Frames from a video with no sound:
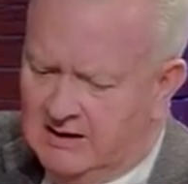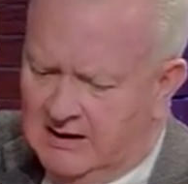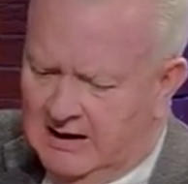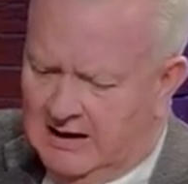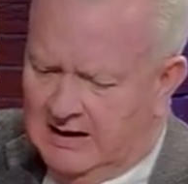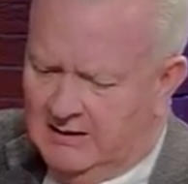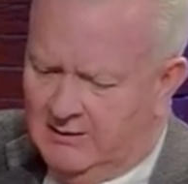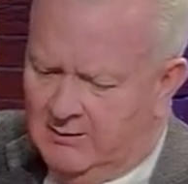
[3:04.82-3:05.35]

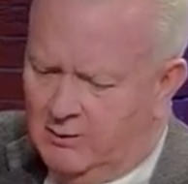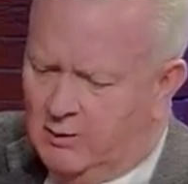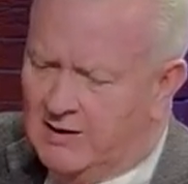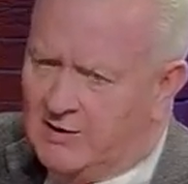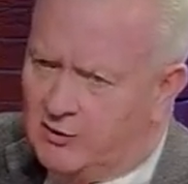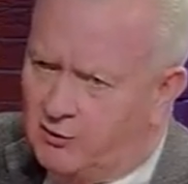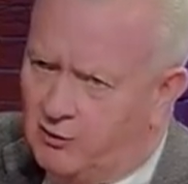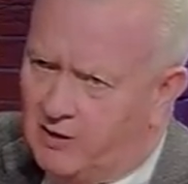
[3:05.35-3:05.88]
And when
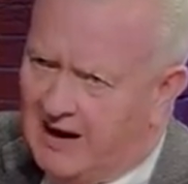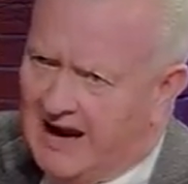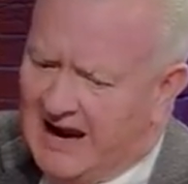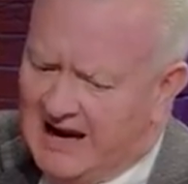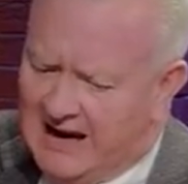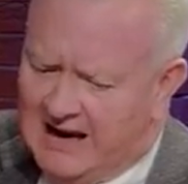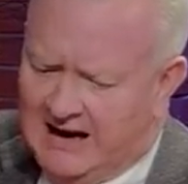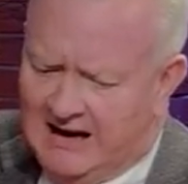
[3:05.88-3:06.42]

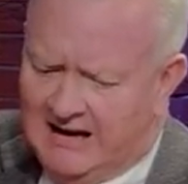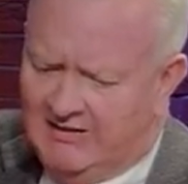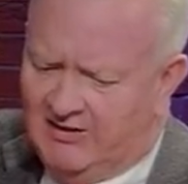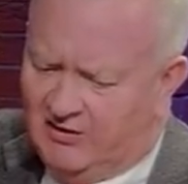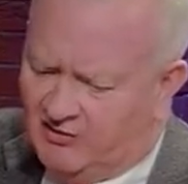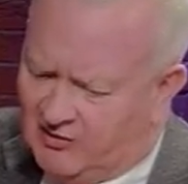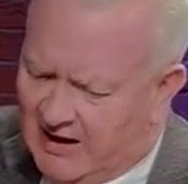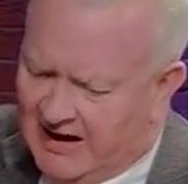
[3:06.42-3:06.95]
creating the
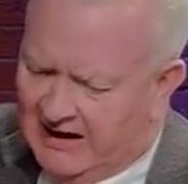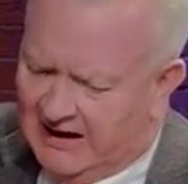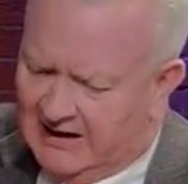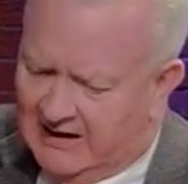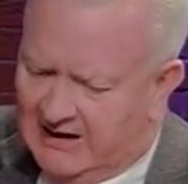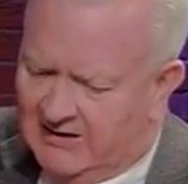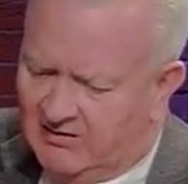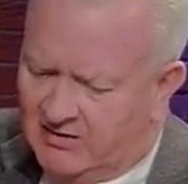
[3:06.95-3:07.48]
Senate
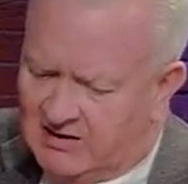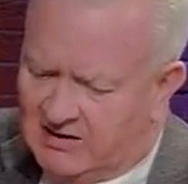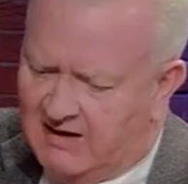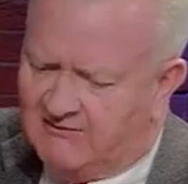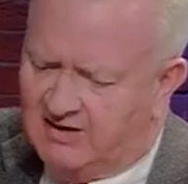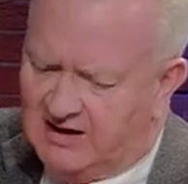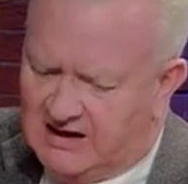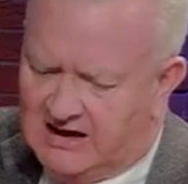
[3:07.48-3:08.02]
in
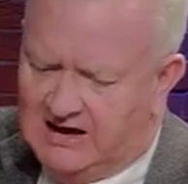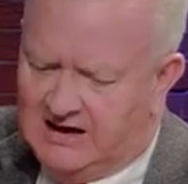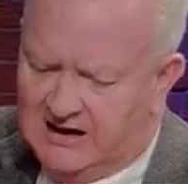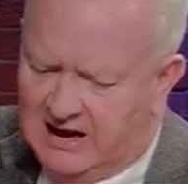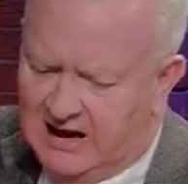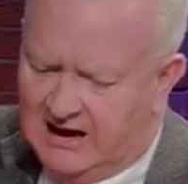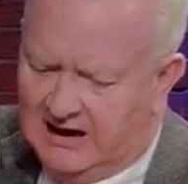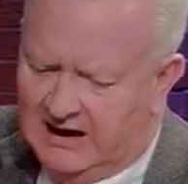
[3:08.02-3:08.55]

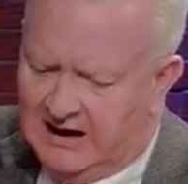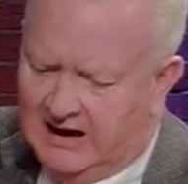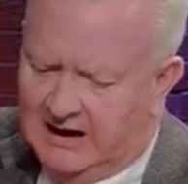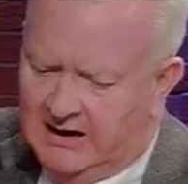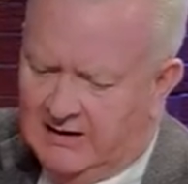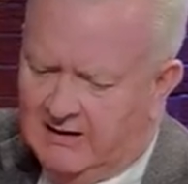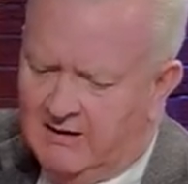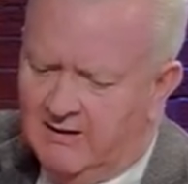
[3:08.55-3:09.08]
1790,
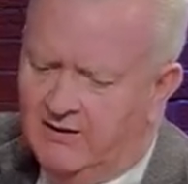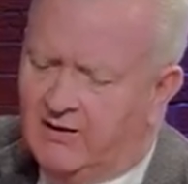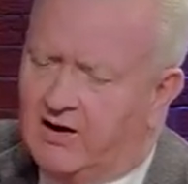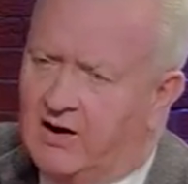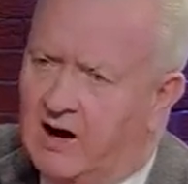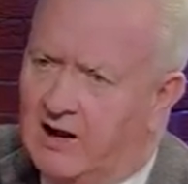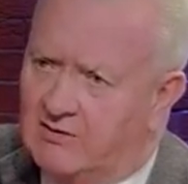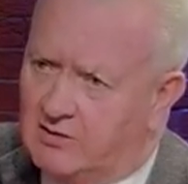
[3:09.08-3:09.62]
the
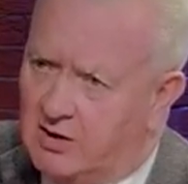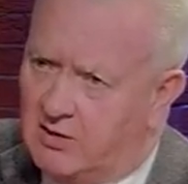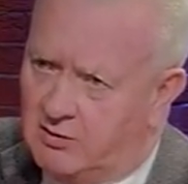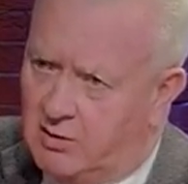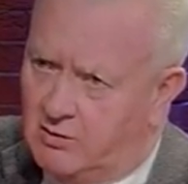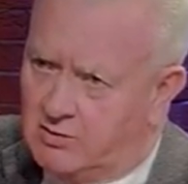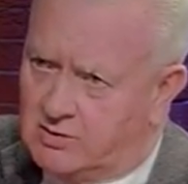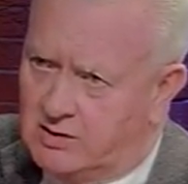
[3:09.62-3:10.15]

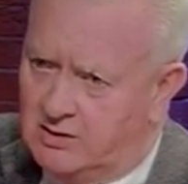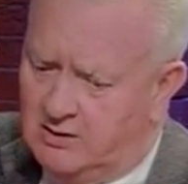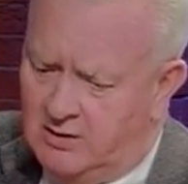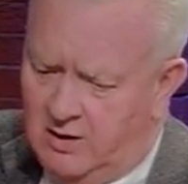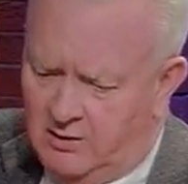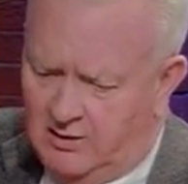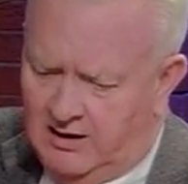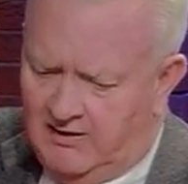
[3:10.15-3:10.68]
Constitution
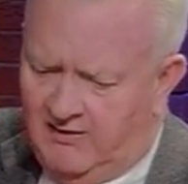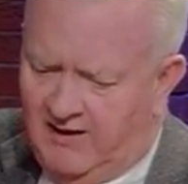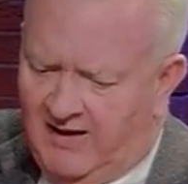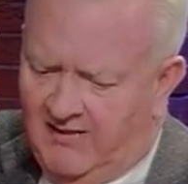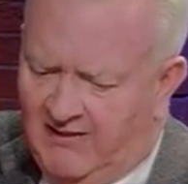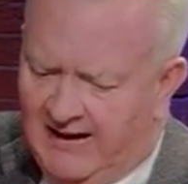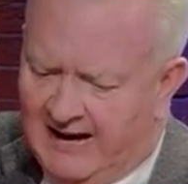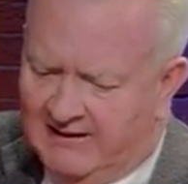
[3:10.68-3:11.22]
noted
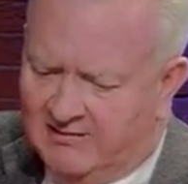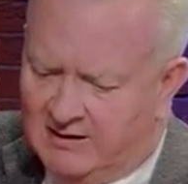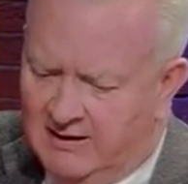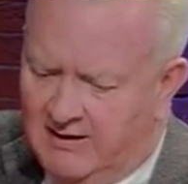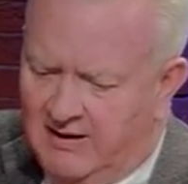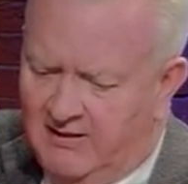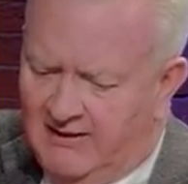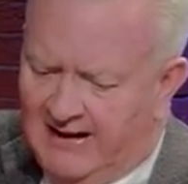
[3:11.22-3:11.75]
that
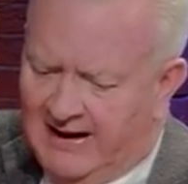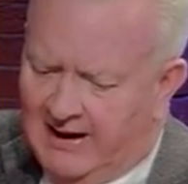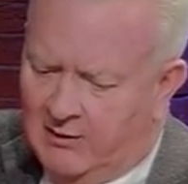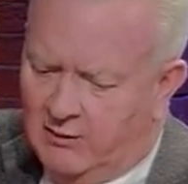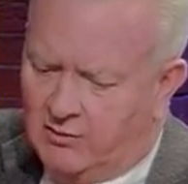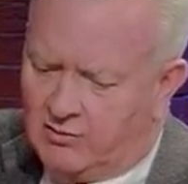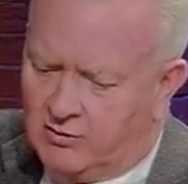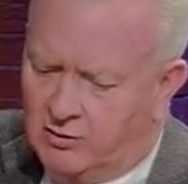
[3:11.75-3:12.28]
the
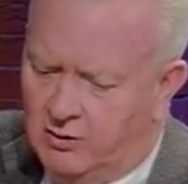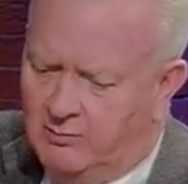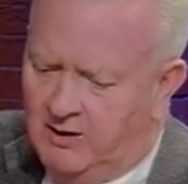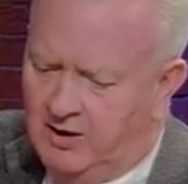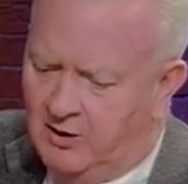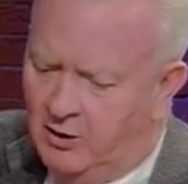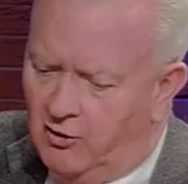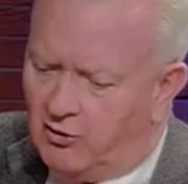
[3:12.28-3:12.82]
House could
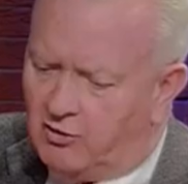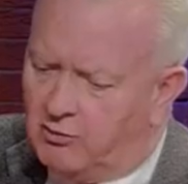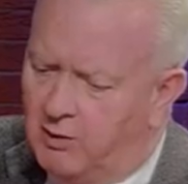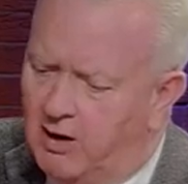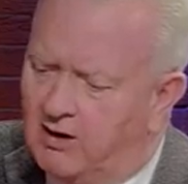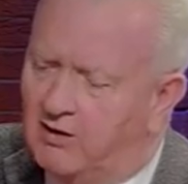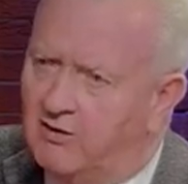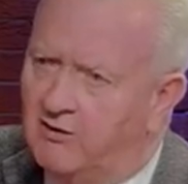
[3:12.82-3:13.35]
be no
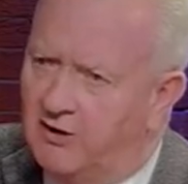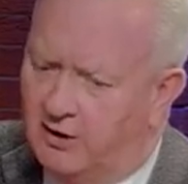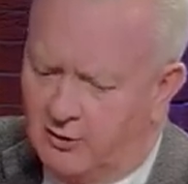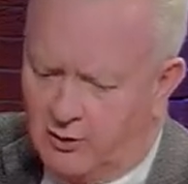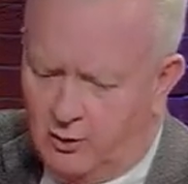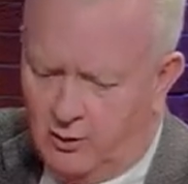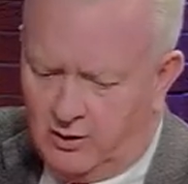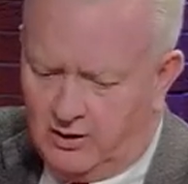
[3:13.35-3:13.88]
smaller than a
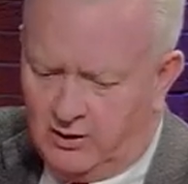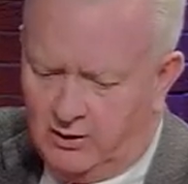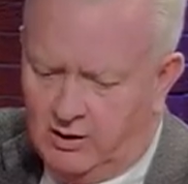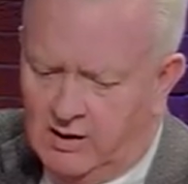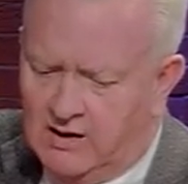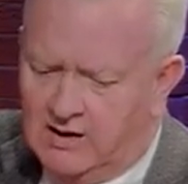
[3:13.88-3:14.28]
quarter